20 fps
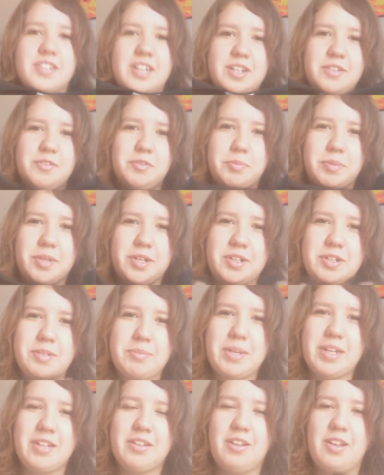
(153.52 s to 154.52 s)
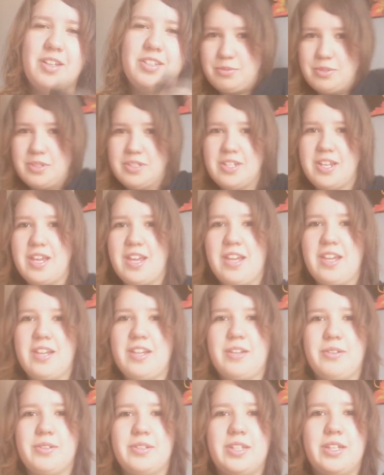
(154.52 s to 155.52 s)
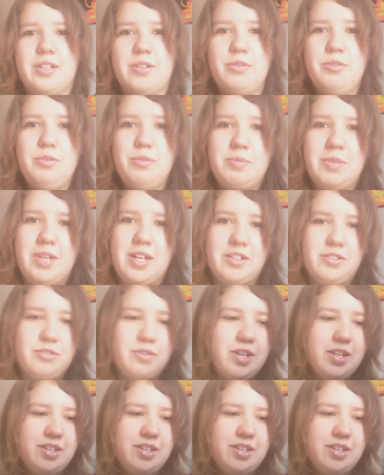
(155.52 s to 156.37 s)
just kind of appeared in my closet one day and I was like, ooh, black